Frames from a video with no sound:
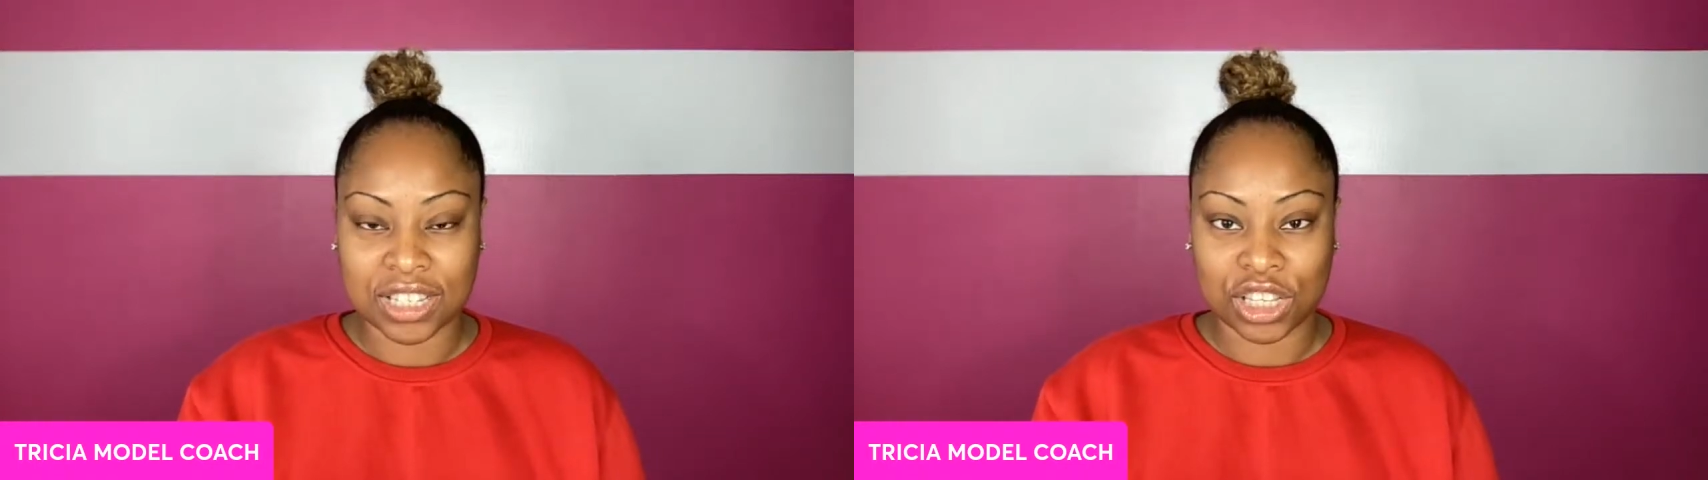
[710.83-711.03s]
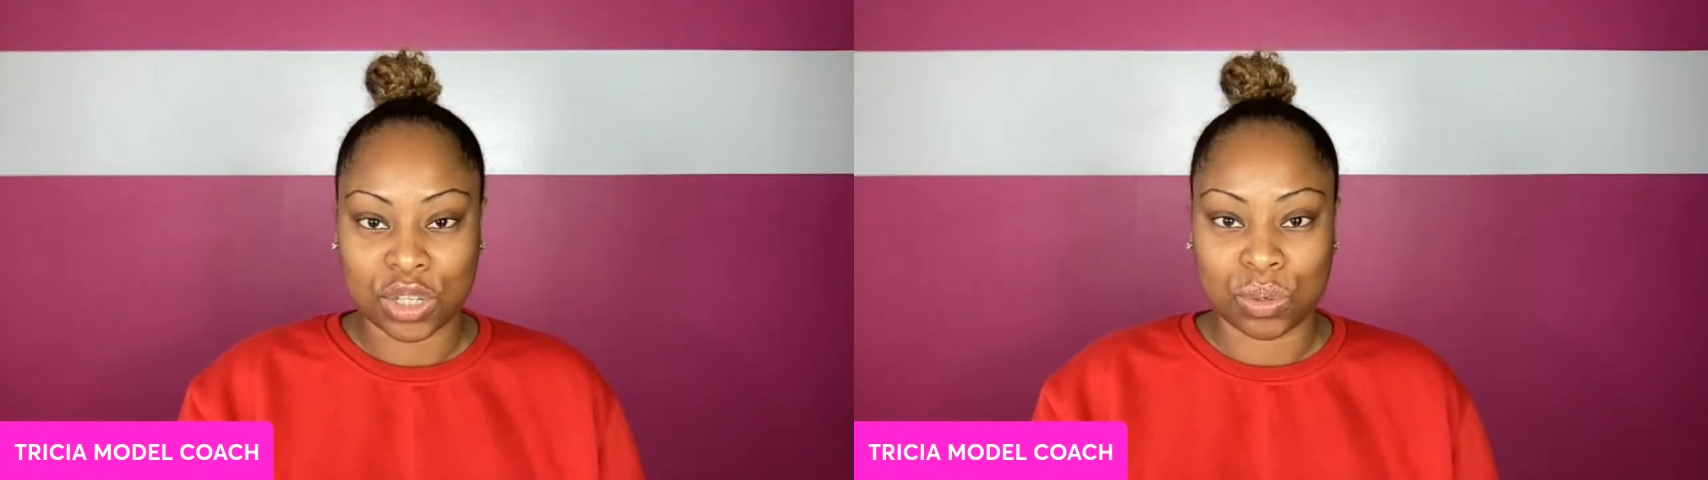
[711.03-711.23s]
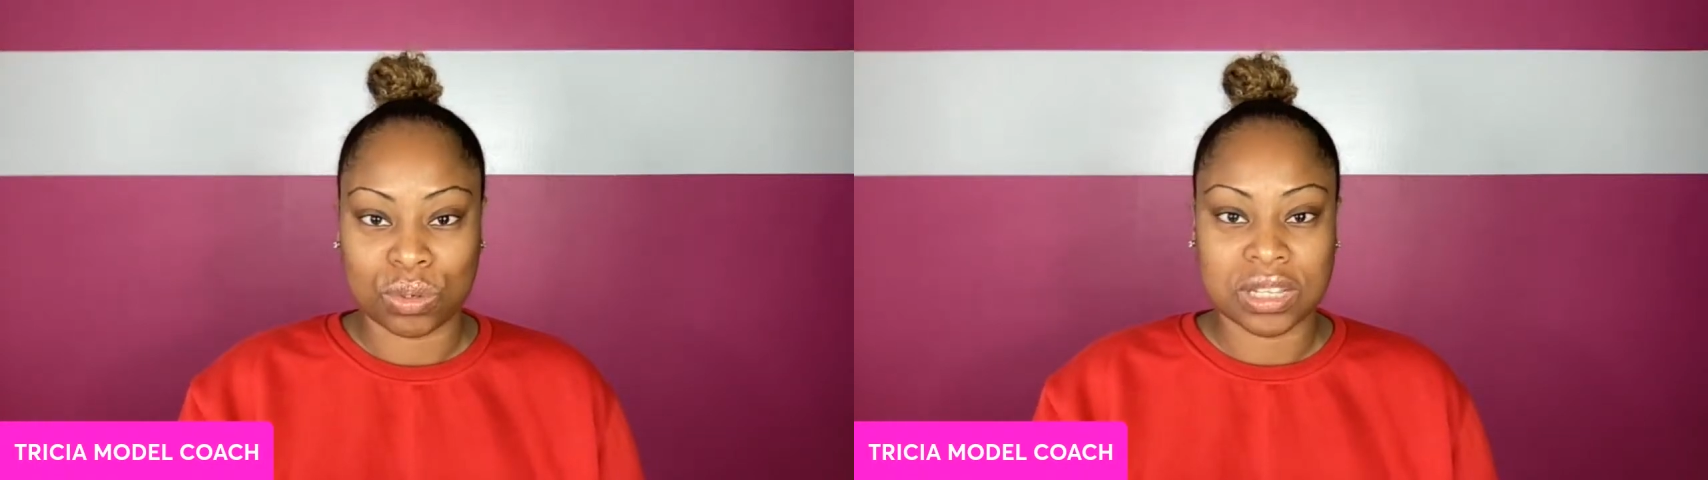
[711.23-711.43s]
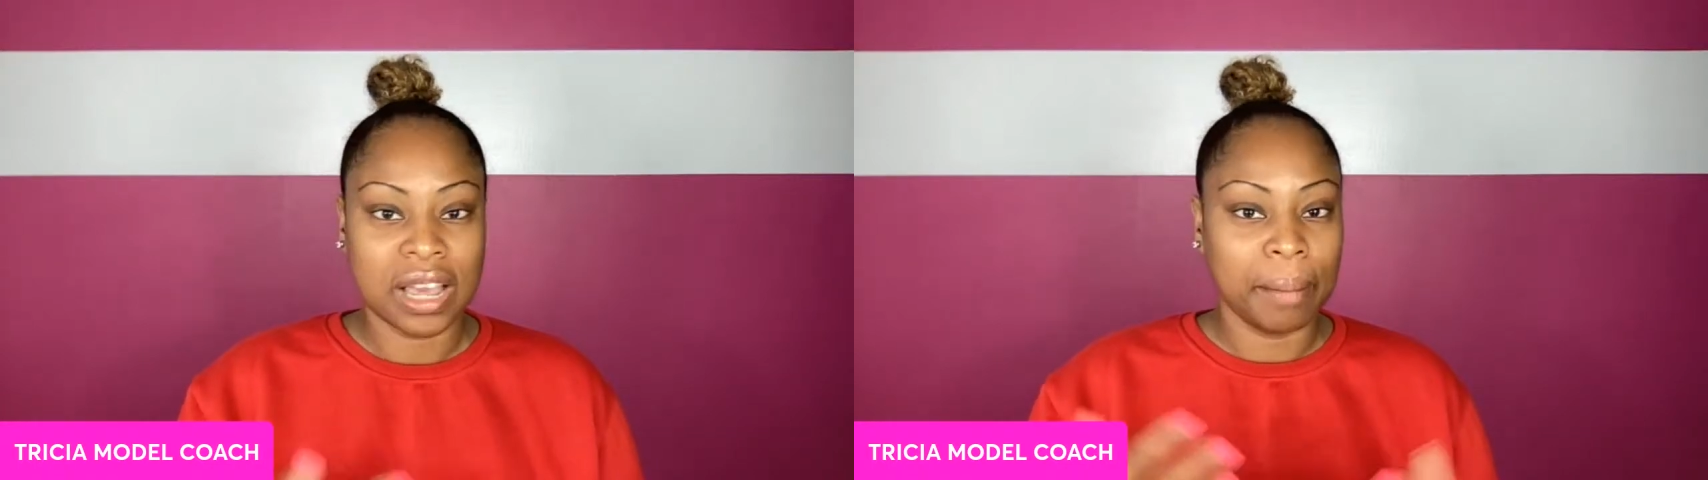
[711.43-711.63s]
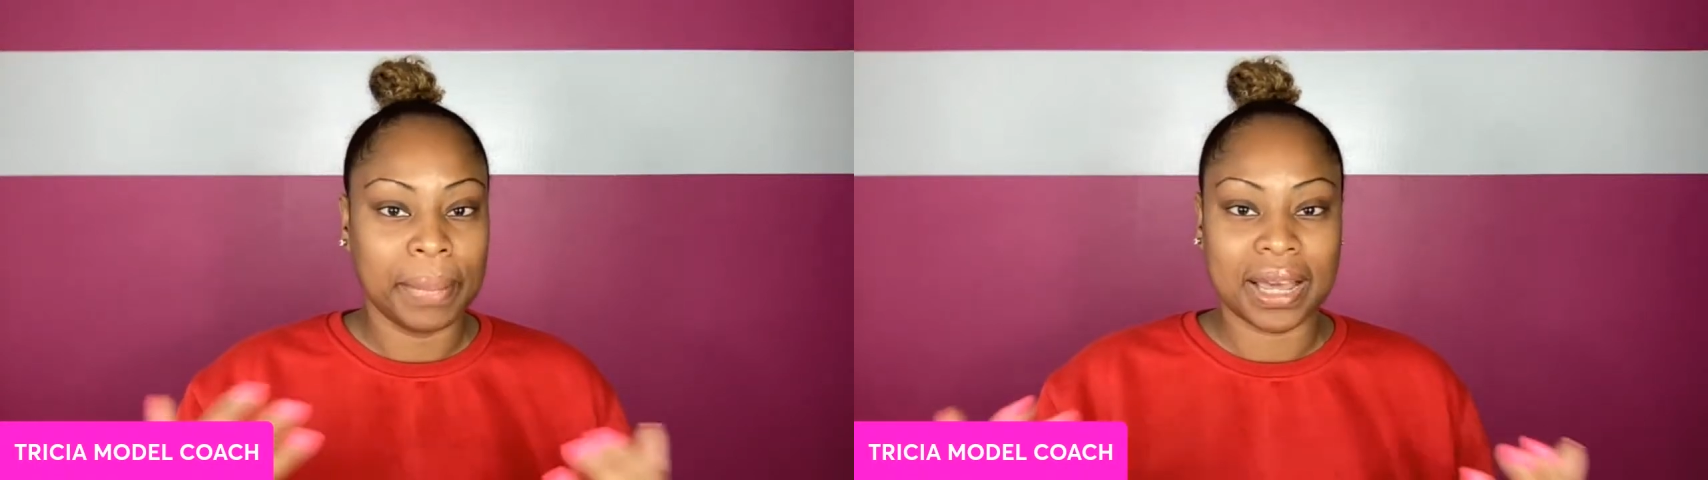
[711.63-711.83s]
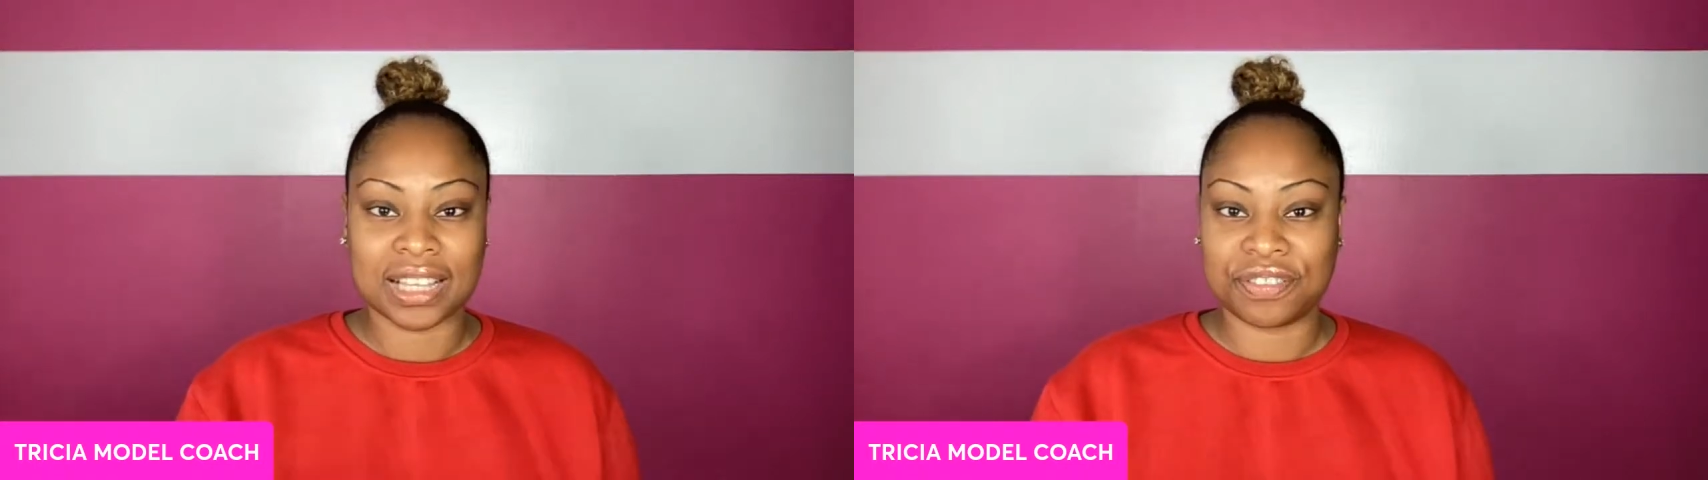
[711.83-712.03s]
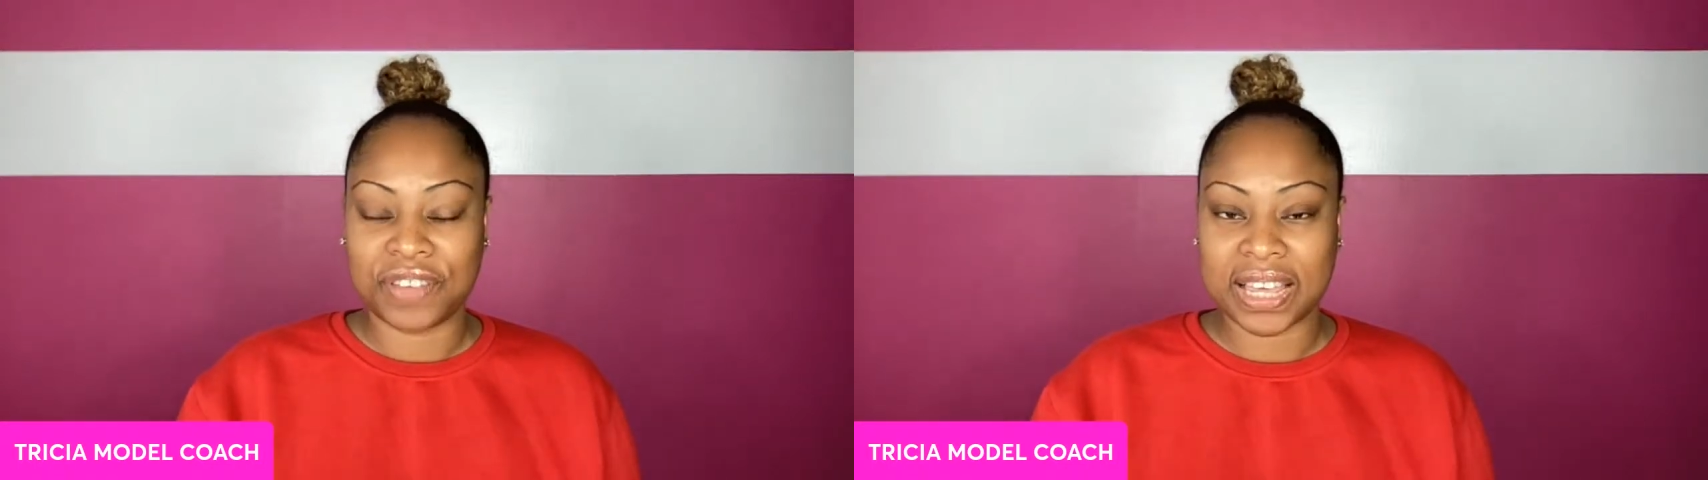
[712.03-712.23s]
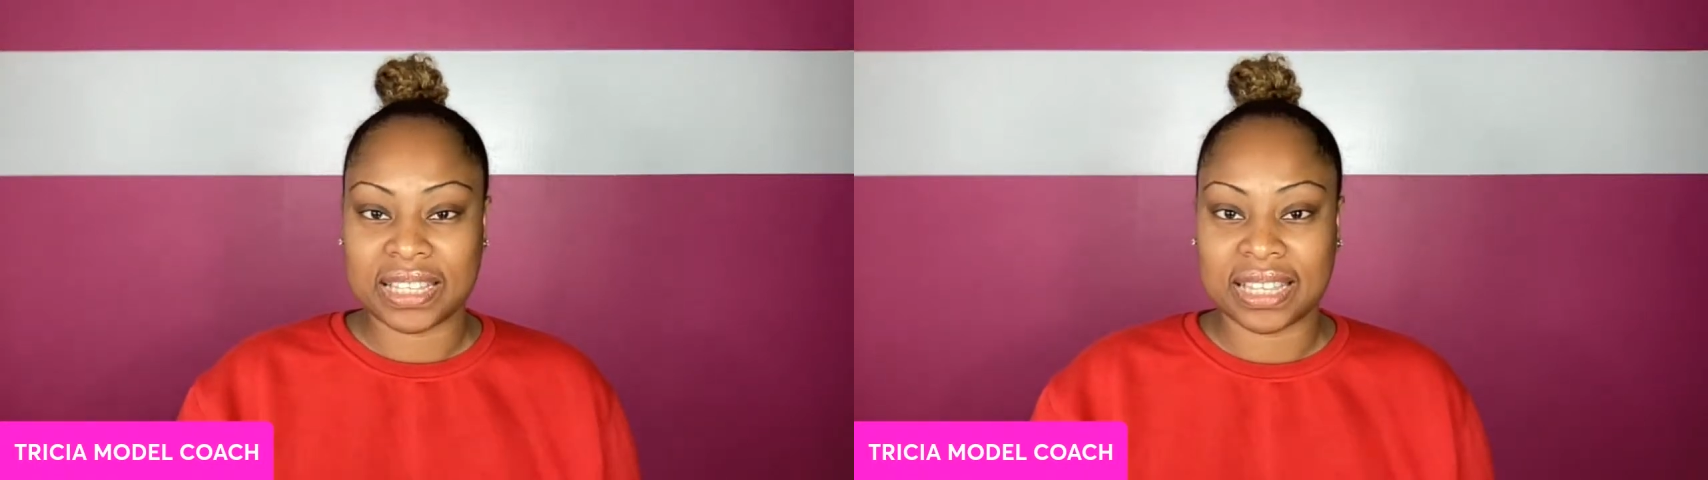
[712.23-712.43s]
to use, because
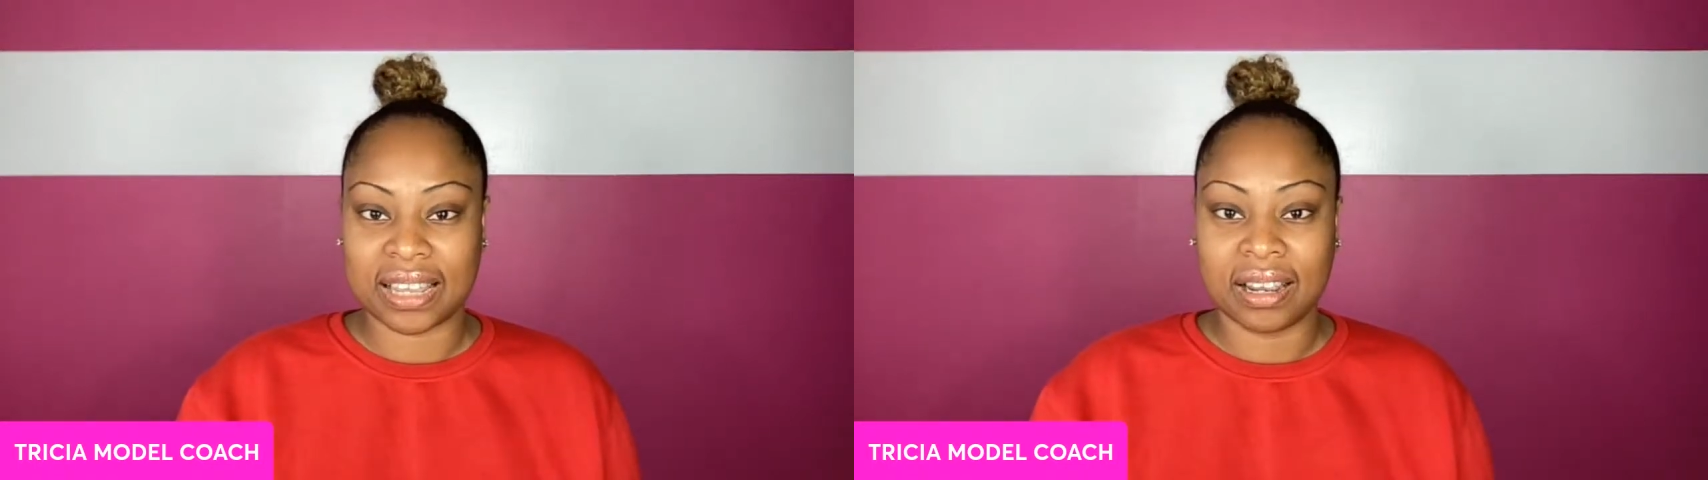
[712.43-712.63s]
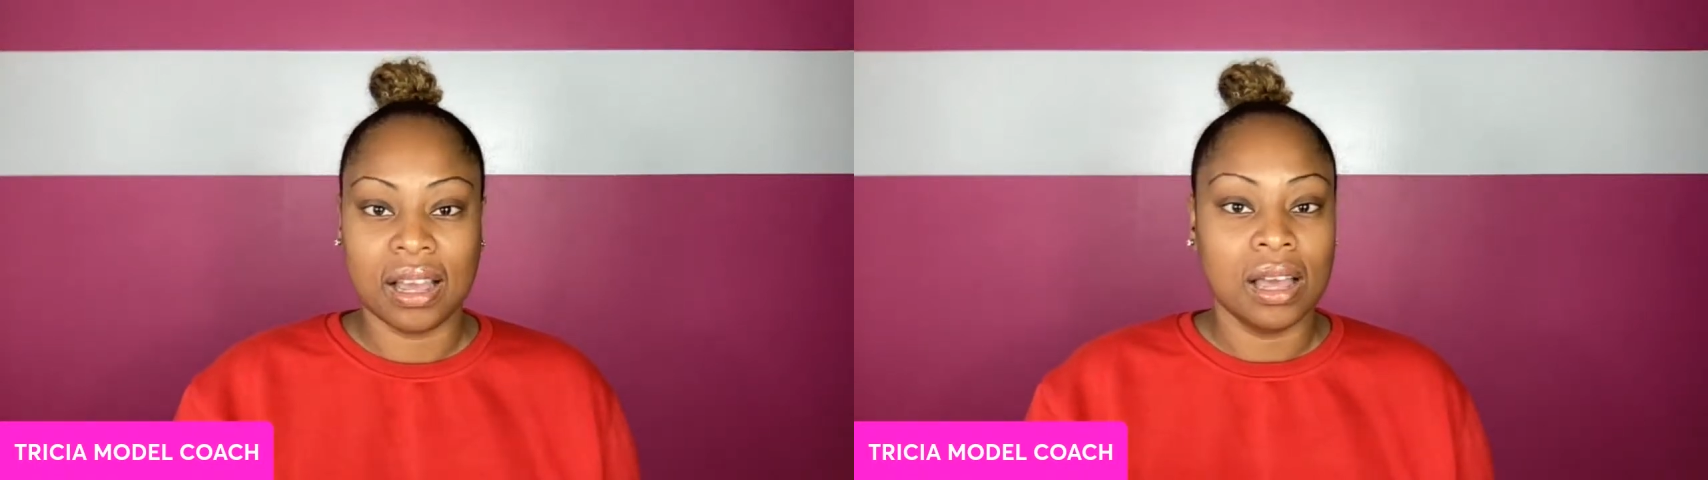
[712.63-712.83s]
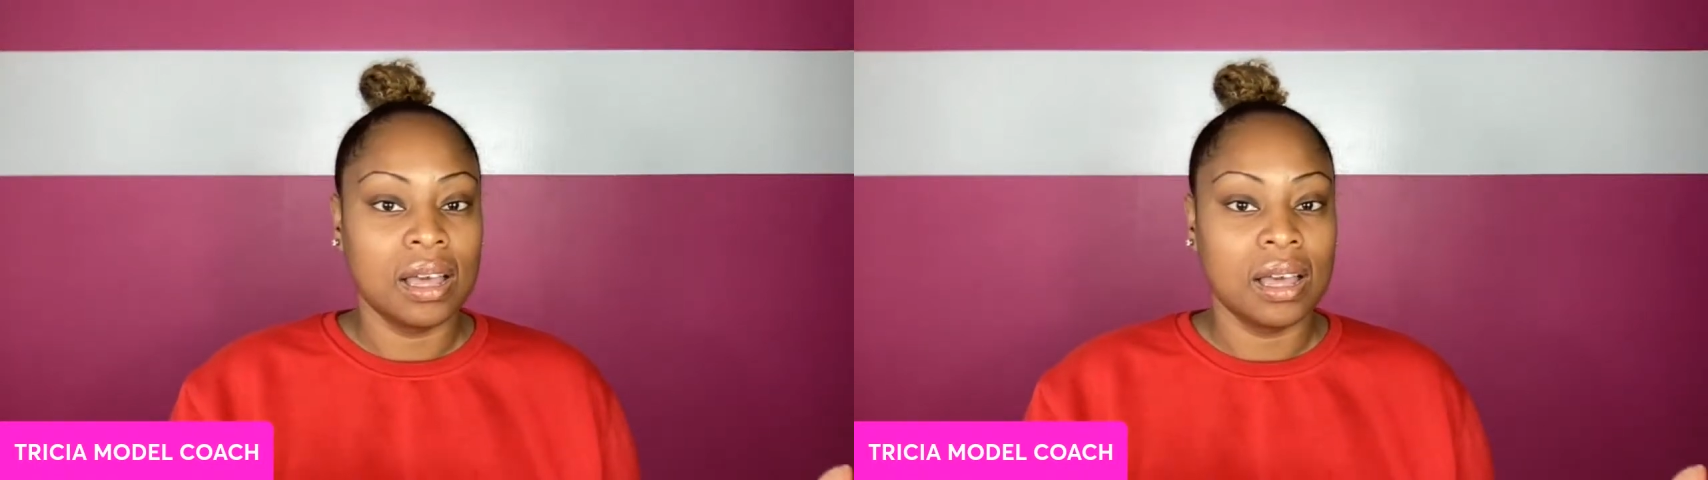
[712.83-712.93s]
face it,